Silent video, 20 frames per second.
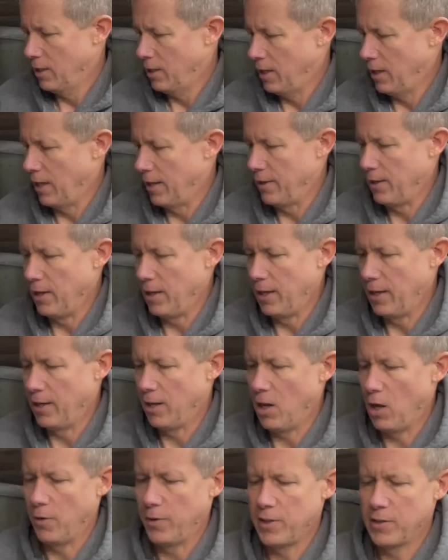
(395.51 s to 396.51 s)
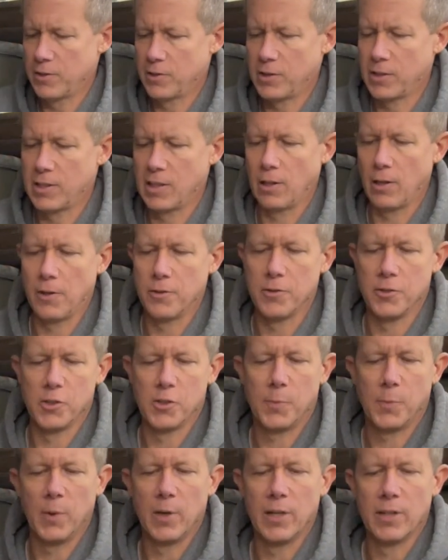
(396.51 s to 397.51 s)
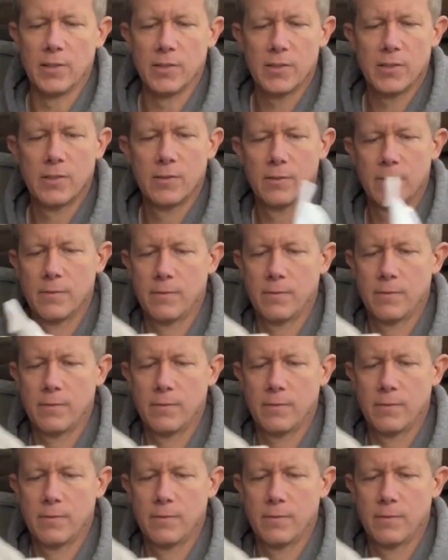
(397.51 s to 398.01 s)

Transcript: And then, oh, these are just the larger springs.